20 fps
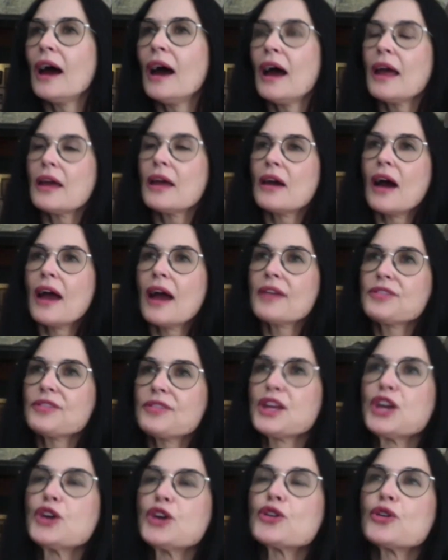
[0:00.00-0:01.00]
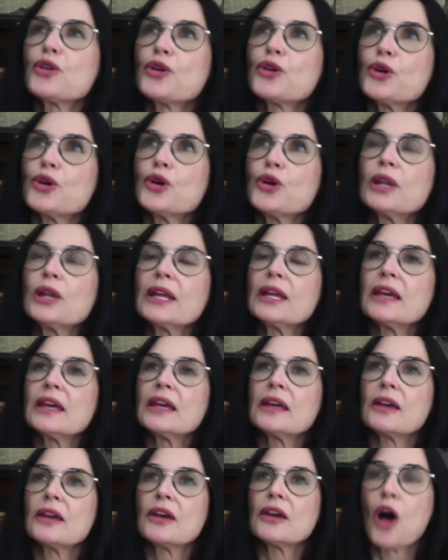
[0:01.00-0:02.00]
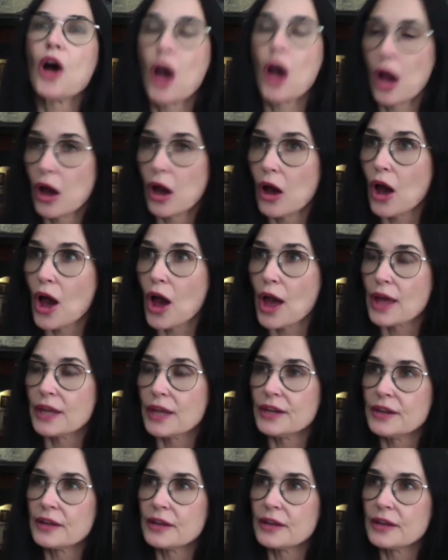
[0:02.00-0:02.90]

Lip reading: I think early on,